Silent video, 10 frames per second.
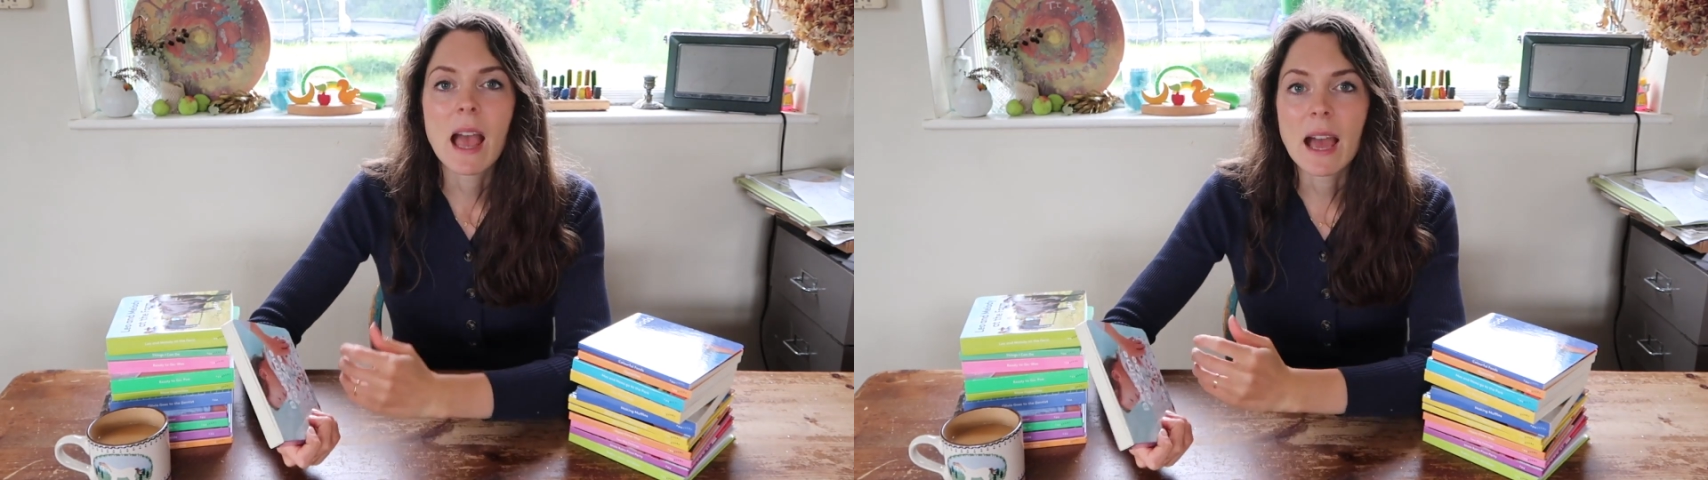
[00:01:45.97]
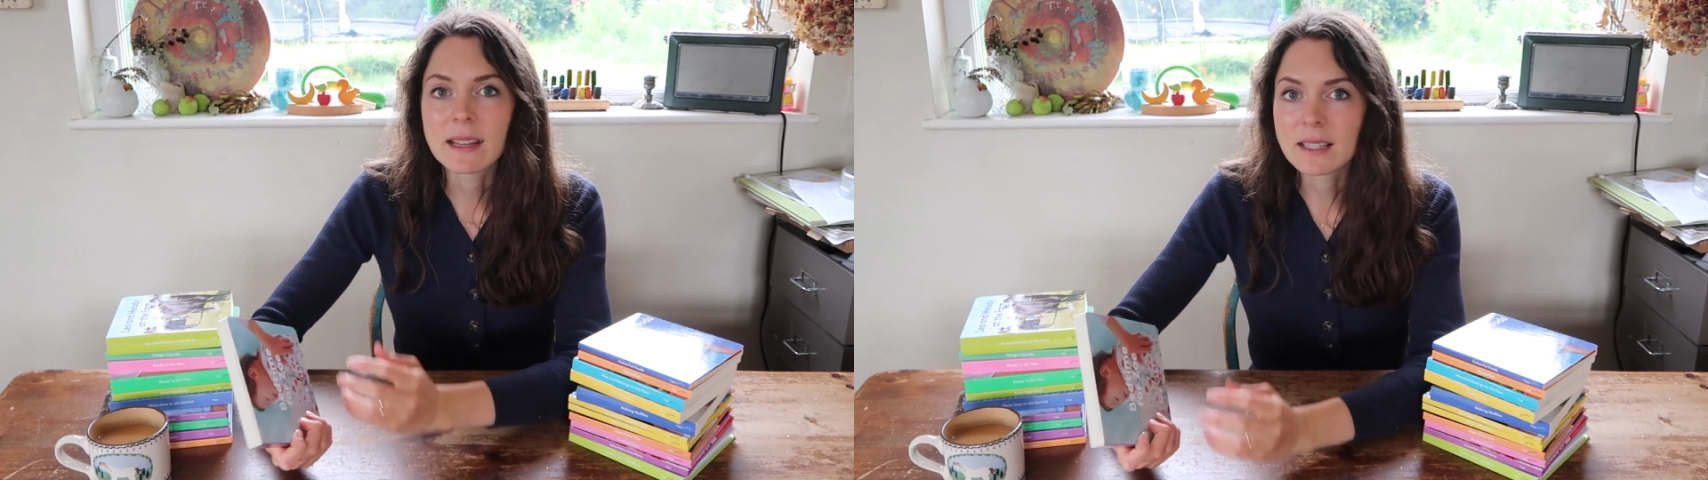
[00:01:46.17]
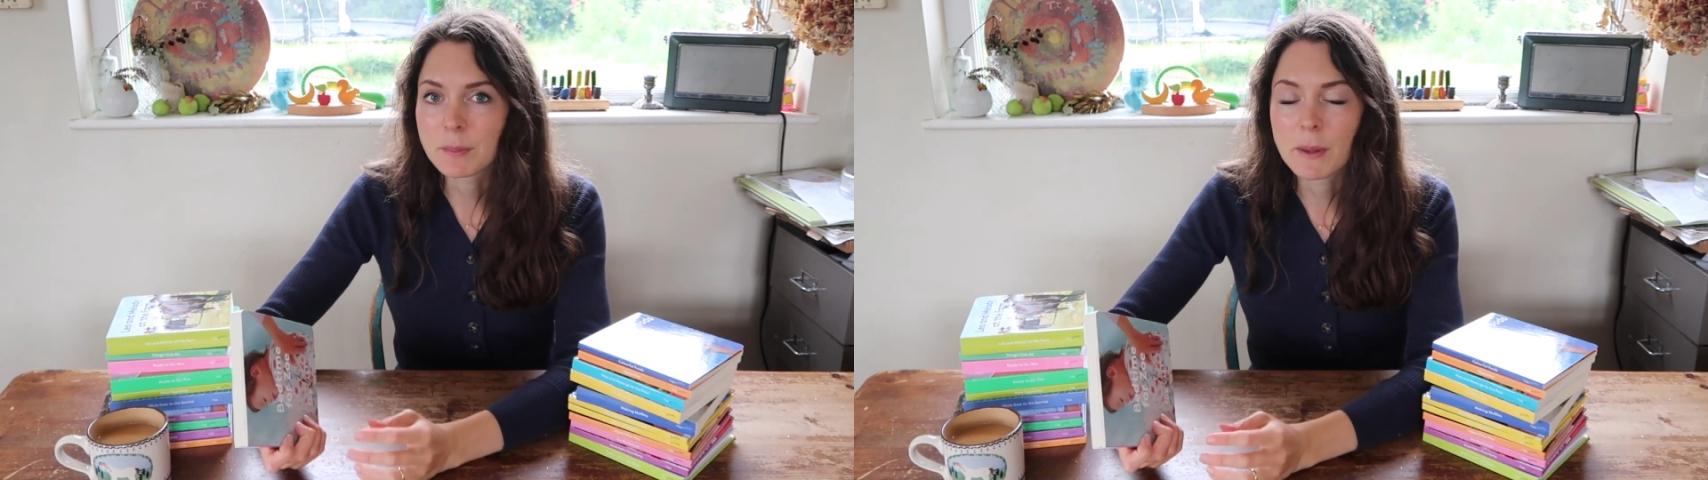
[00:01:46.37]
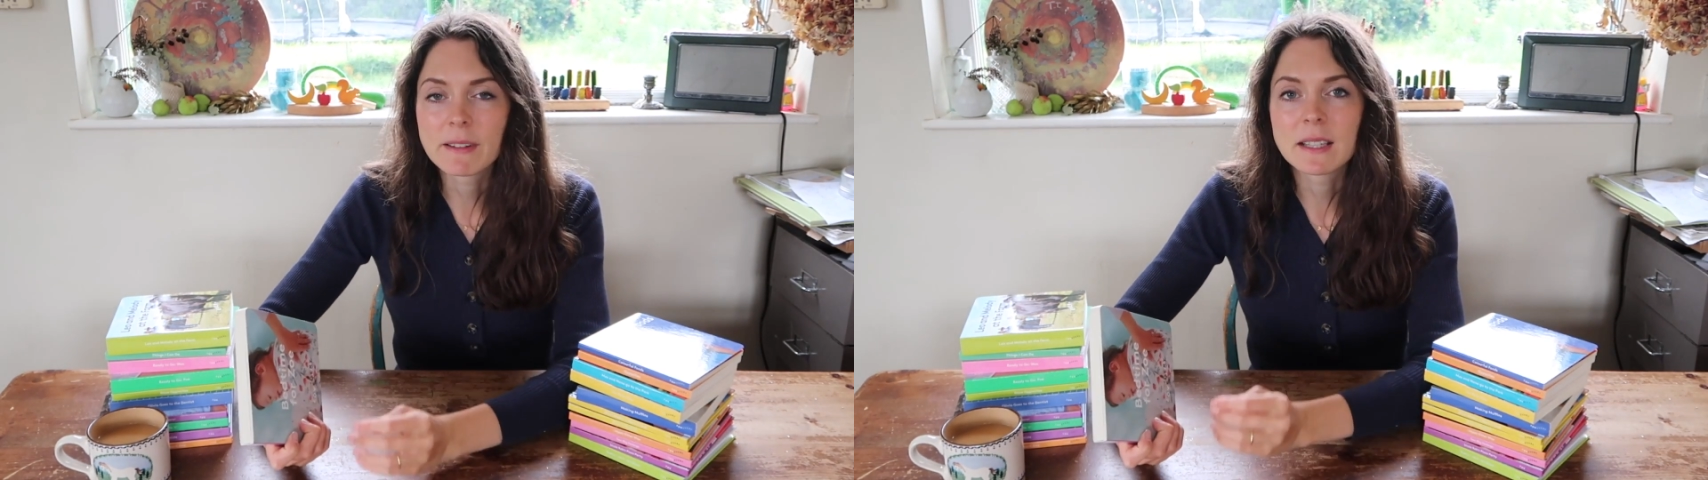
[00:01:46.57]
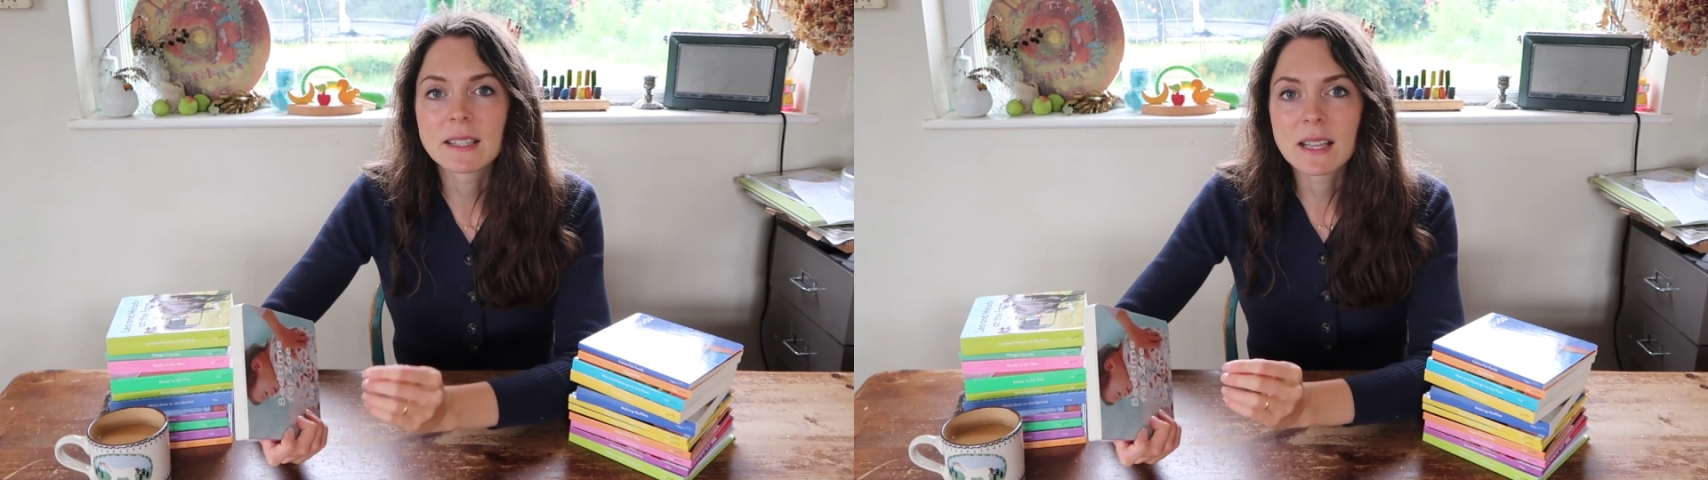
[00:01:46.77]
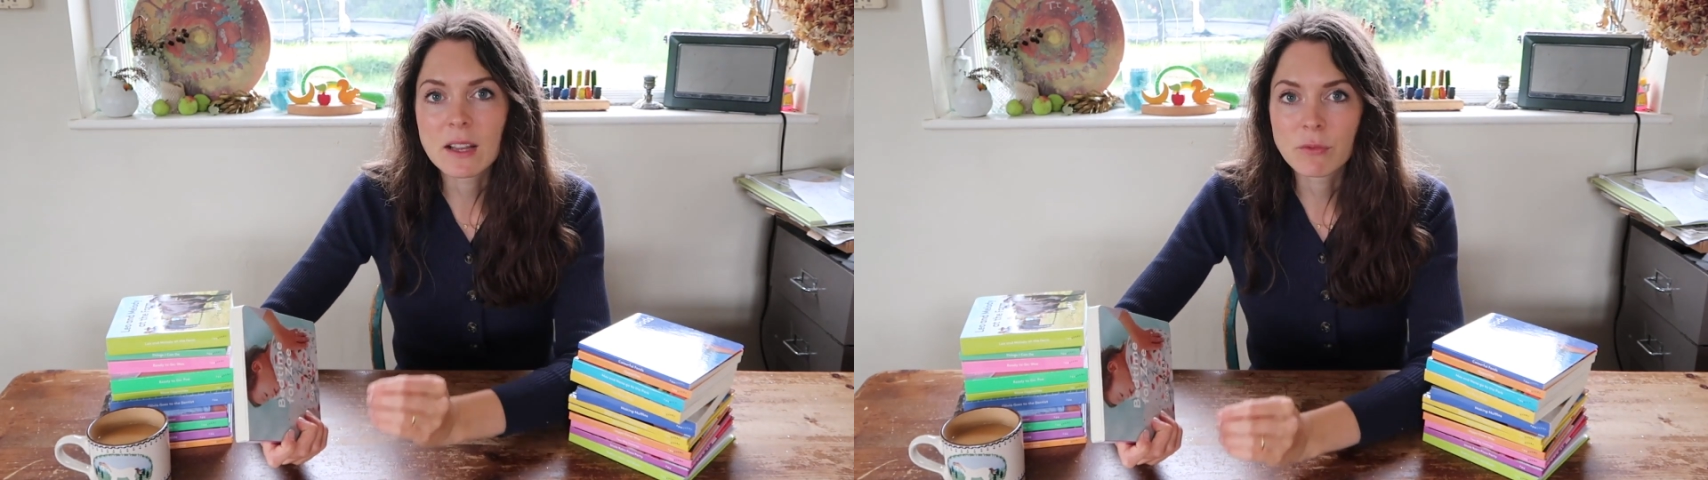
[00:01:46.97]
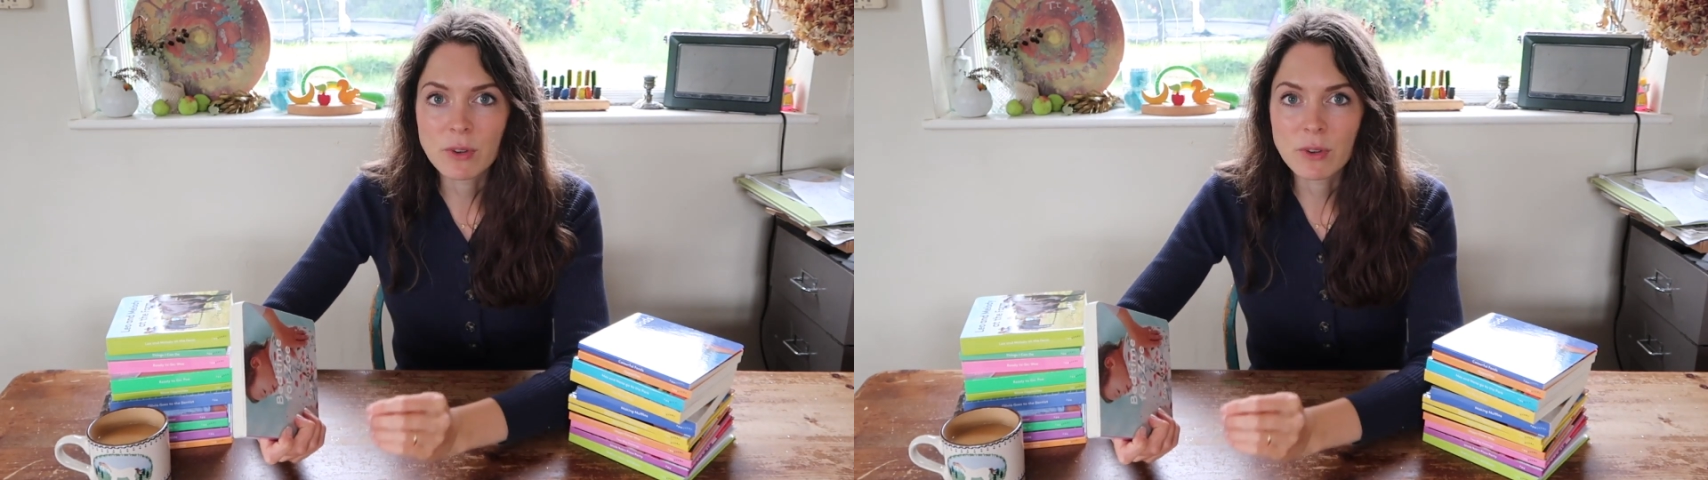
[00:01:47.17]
and experiencing